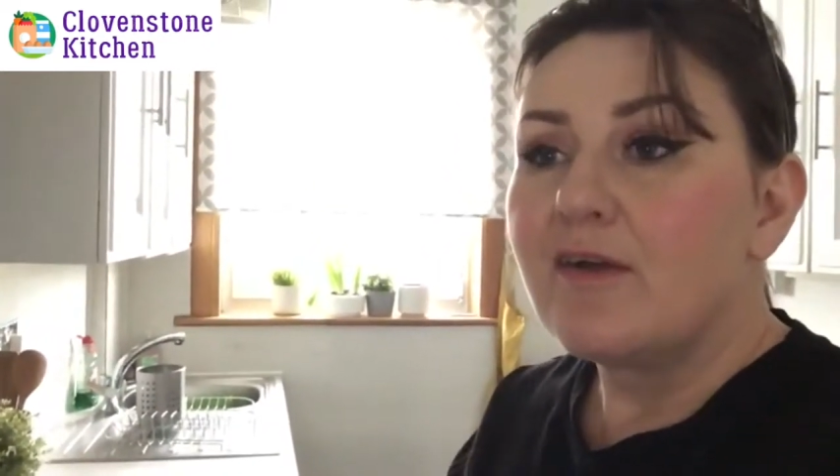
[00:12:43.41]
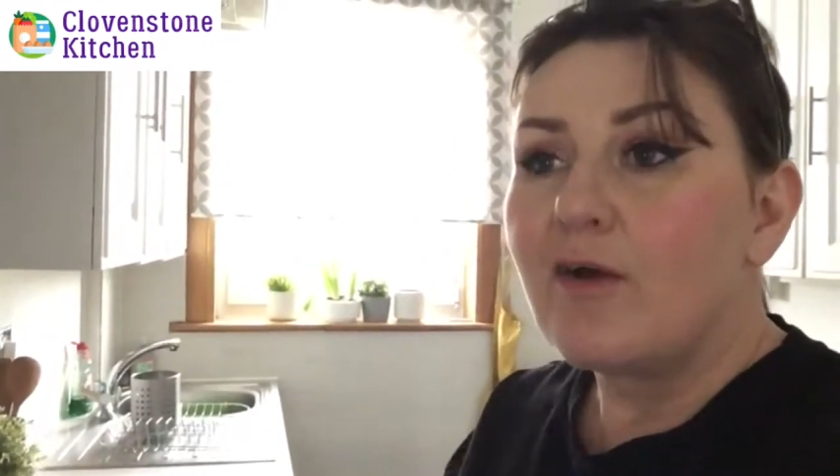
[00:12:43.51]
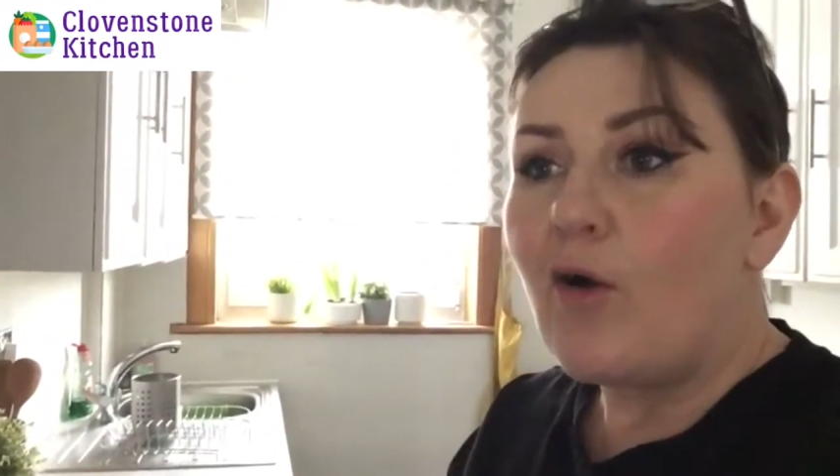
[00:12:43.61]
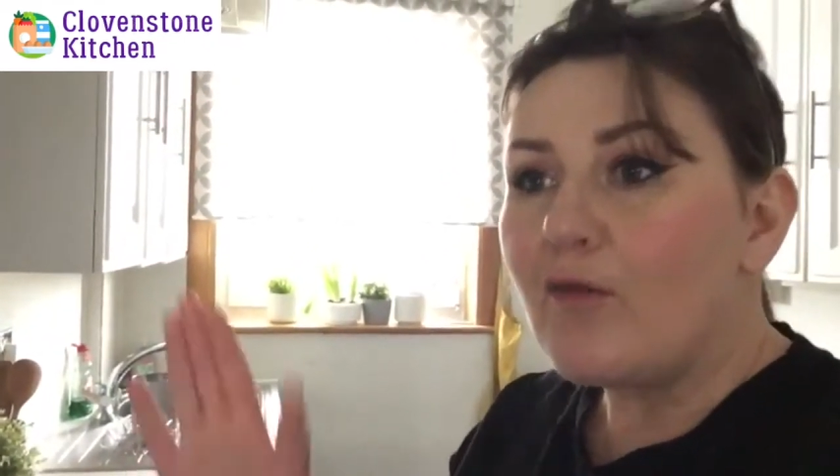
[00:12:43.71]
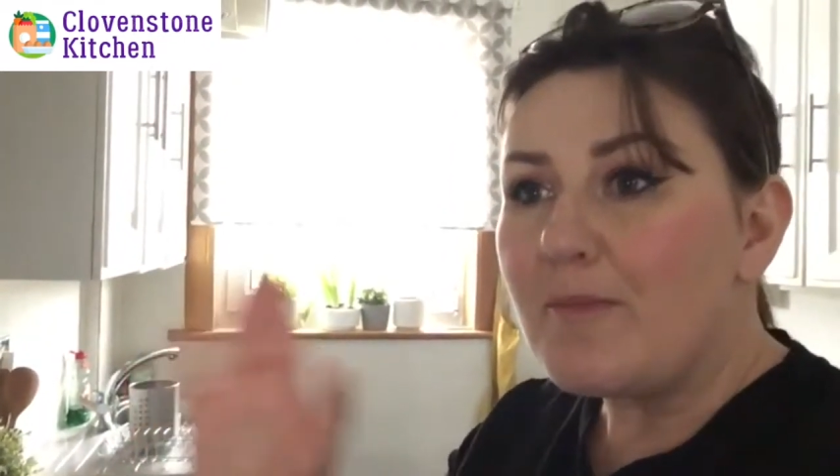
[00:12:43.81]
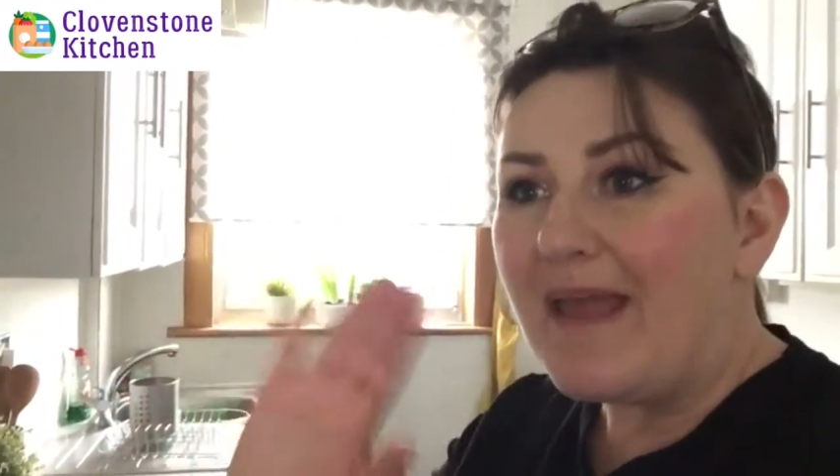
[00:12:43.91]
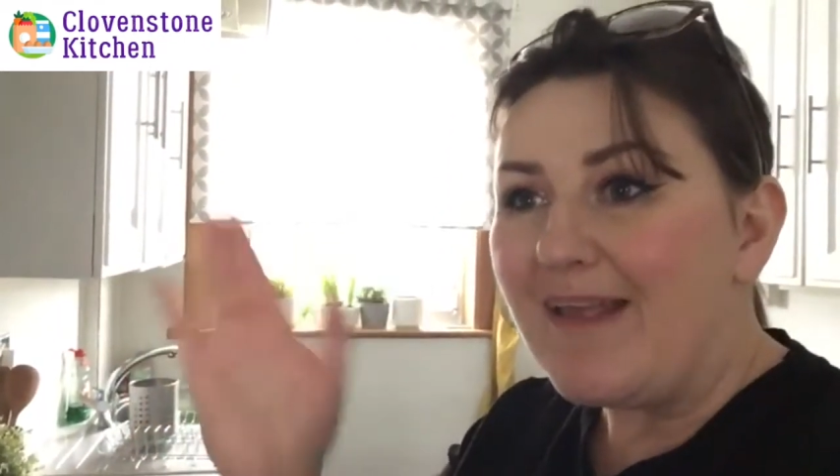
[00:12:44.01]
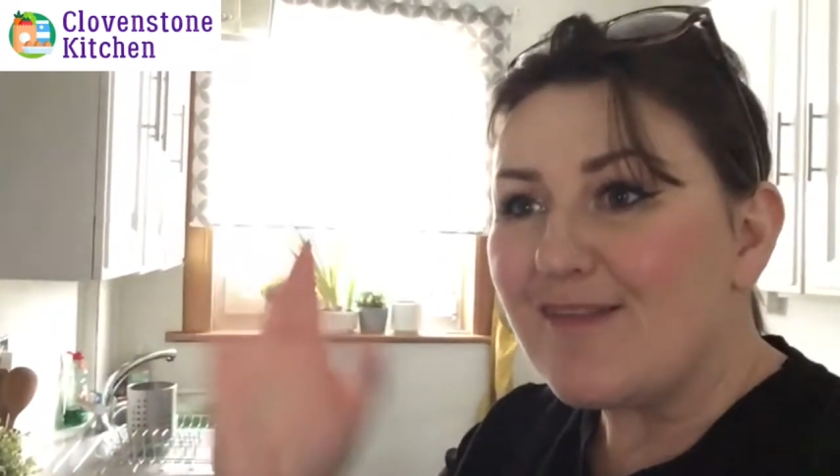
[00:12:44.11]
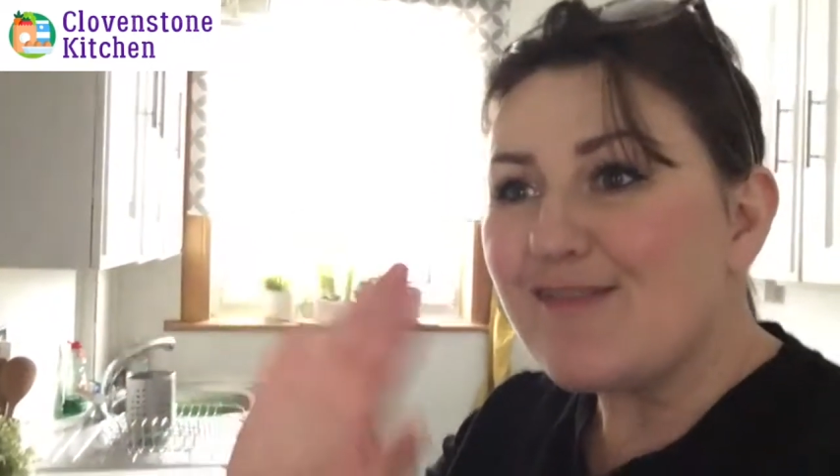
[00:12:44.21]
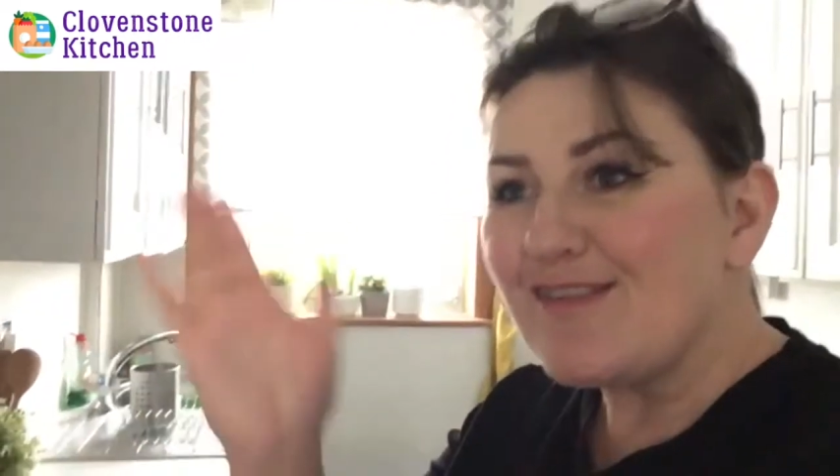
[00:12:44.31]
All the
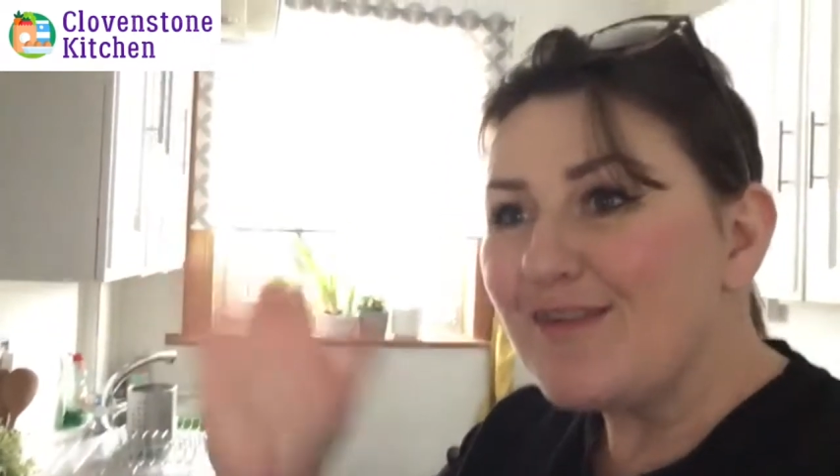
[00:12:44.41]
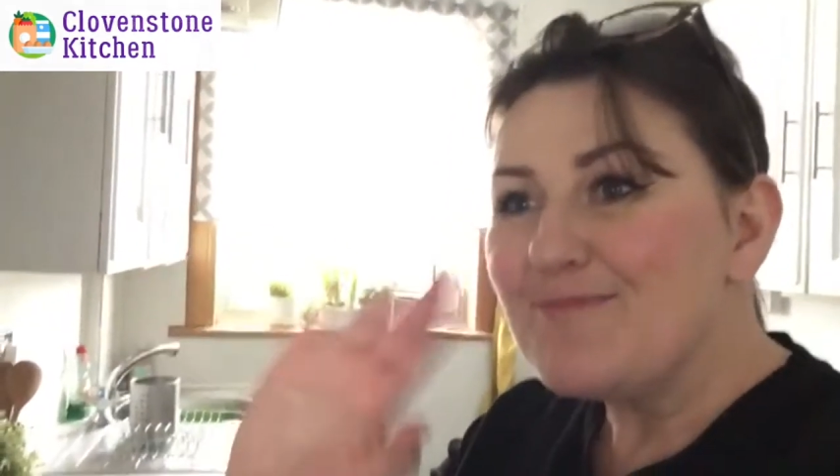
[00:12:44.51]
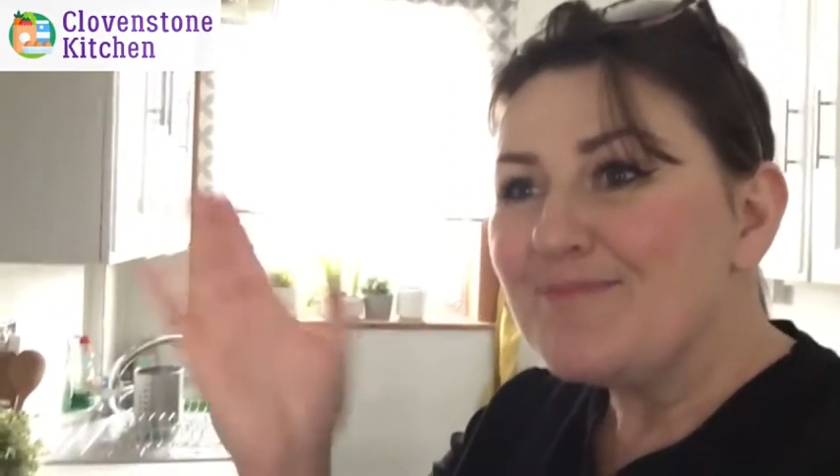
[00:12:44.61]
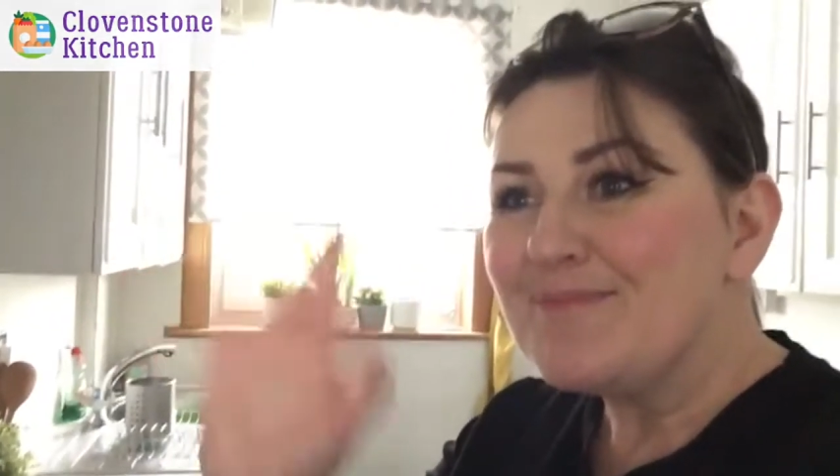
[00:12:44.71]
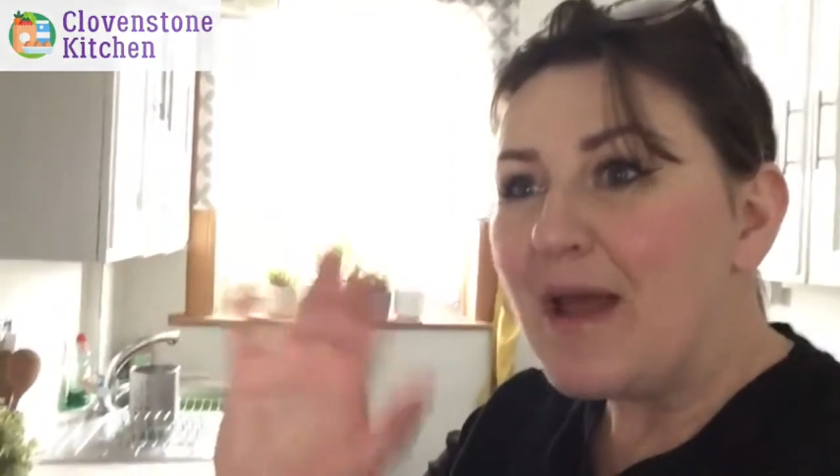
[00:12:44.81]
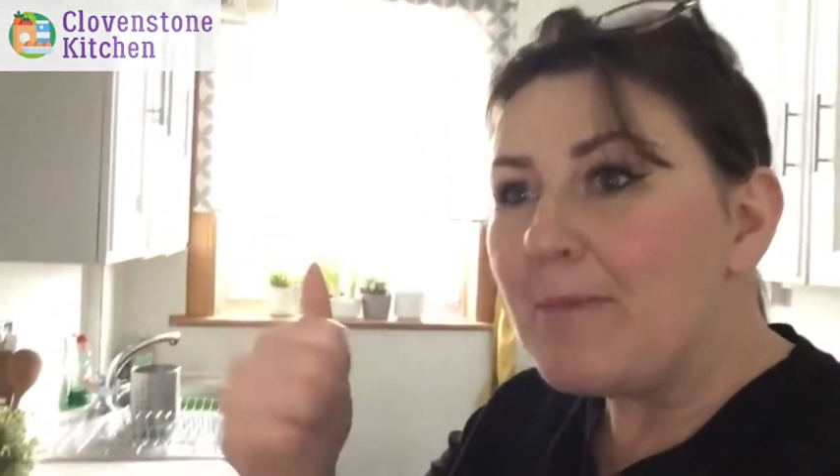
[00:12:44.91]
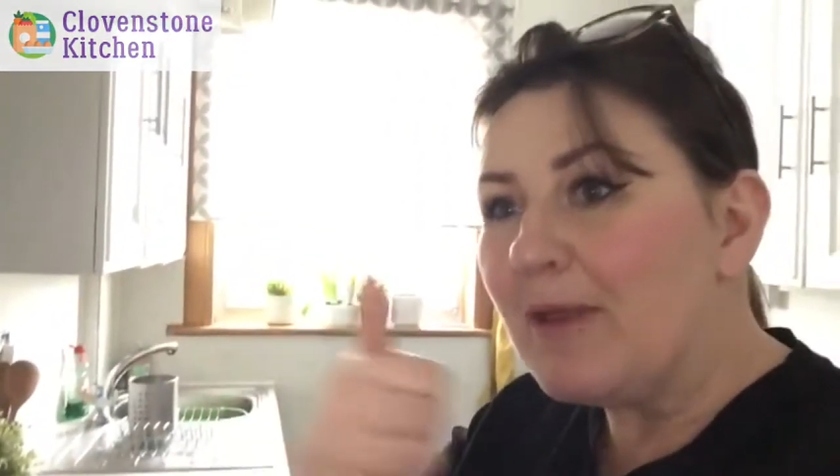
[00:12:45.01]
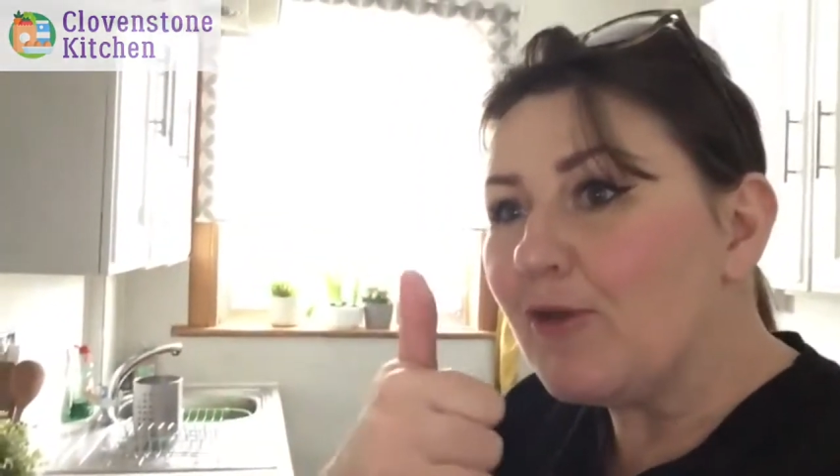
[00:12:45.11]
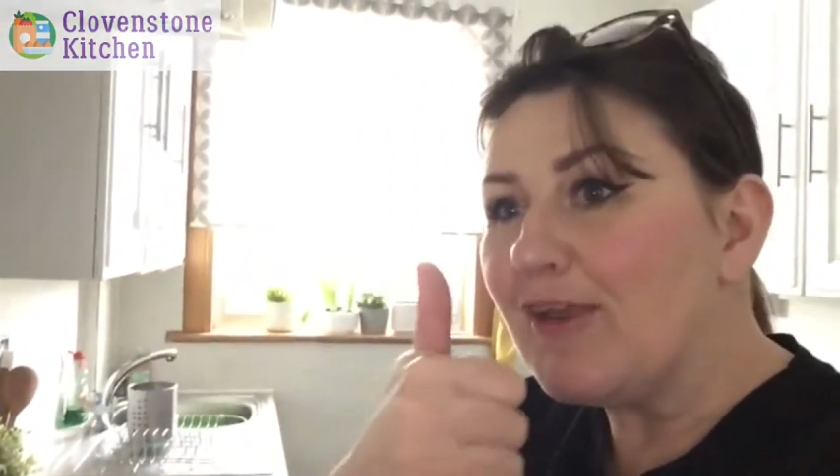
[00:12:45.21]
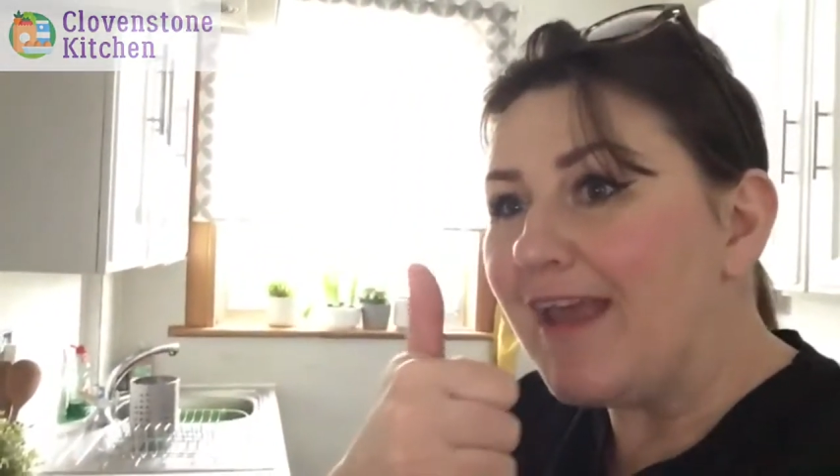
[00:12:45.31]
best. Happy
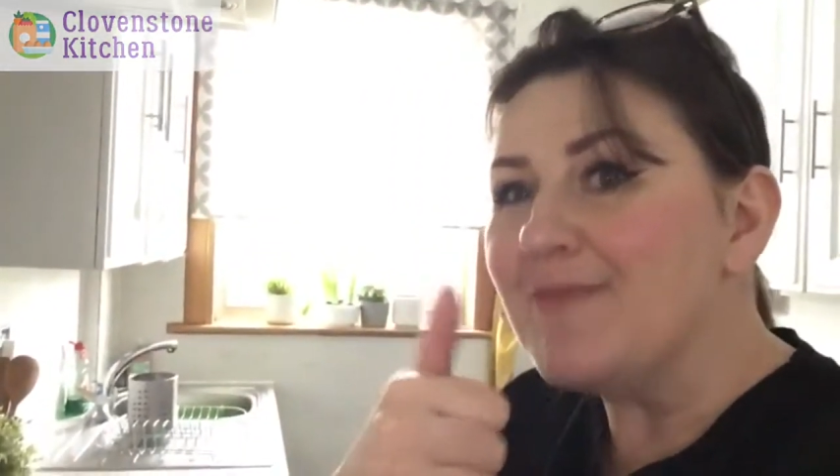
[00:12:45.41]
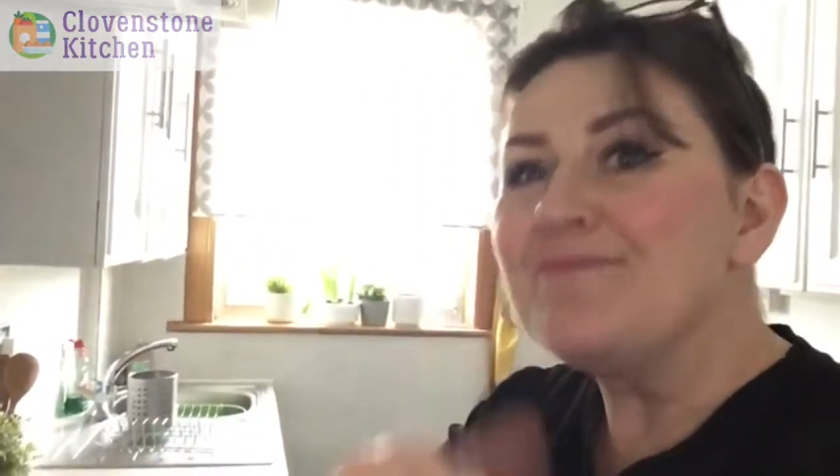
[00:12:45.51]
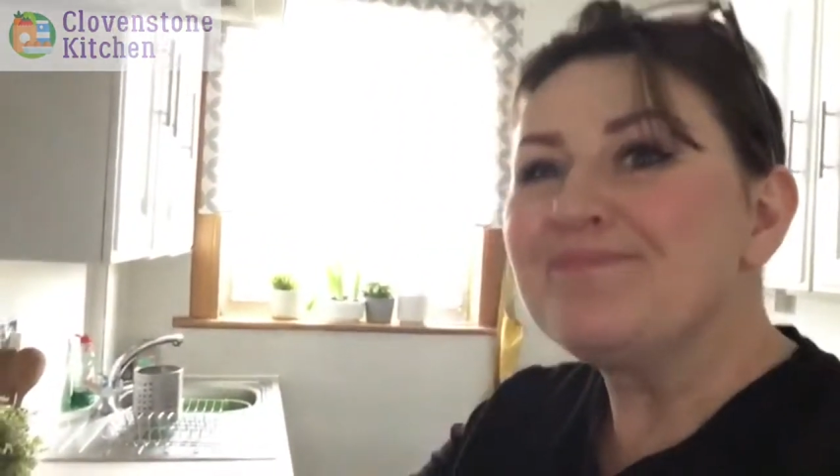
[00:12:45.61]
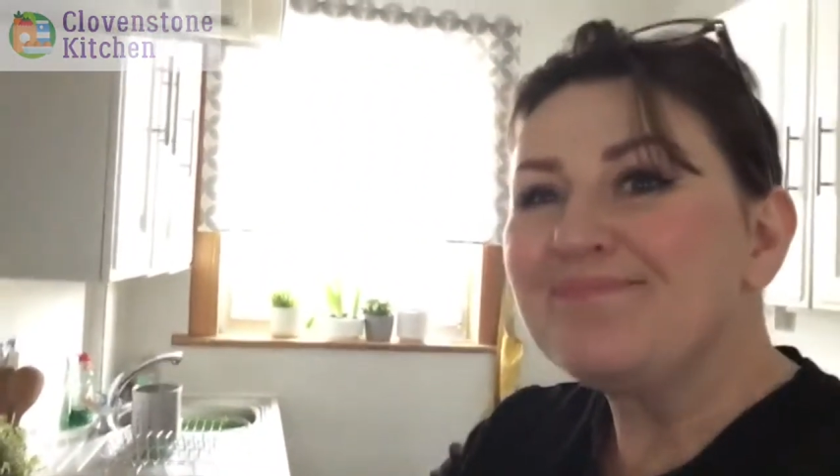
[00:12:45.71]
cooking.